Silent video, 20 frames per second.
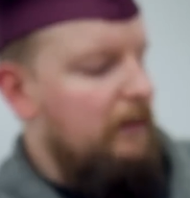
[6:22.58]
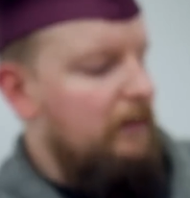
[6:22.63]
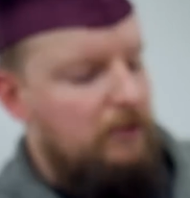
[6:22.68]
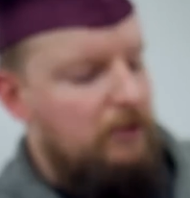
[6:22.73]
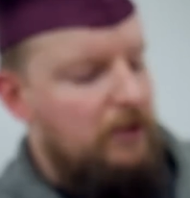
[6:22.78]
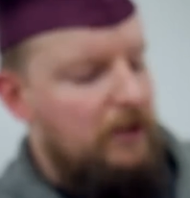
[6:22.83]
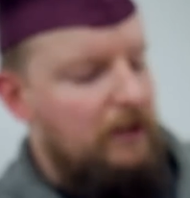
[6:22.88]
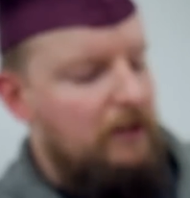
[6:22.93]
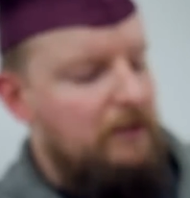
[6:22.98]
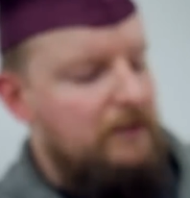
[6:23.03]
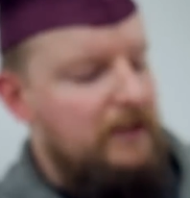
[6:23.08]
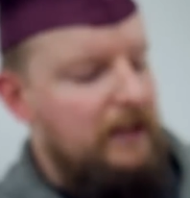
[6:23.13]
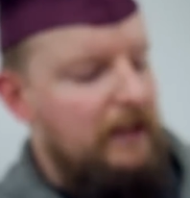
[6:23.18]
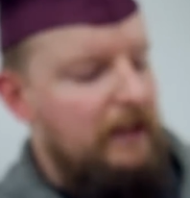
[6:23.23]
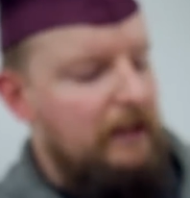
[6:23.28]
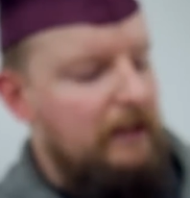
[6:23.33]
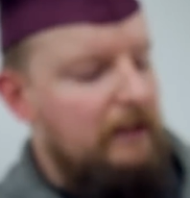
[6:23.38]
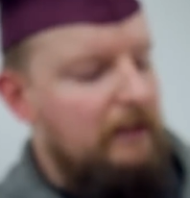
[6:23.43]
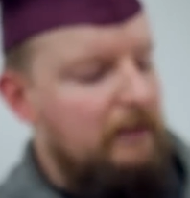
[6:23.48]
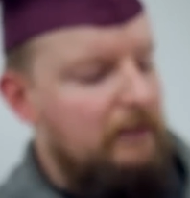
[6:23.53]

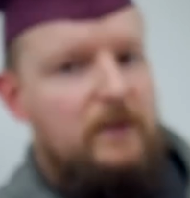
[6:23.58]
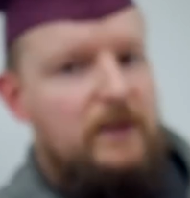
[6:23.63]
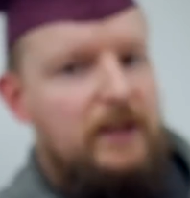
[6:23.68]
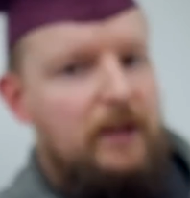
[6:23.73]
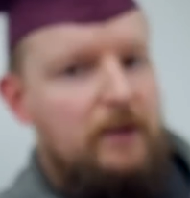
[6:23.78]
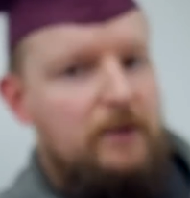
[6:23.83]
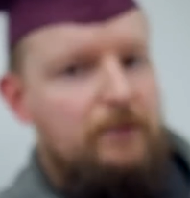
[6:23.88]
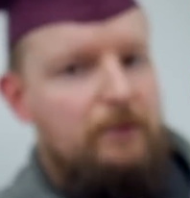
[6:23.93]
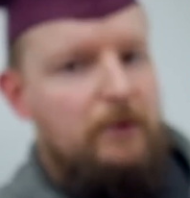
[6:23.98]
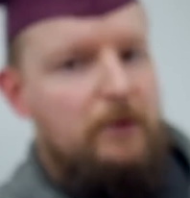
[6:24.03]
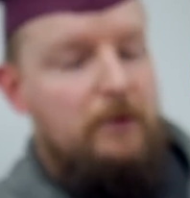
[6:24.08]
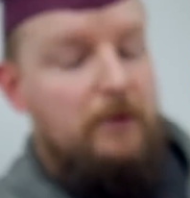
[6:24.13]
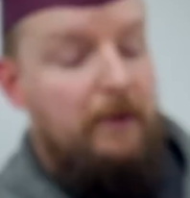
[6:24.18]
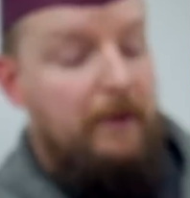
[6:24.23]
Chincoteague. Sounds rude.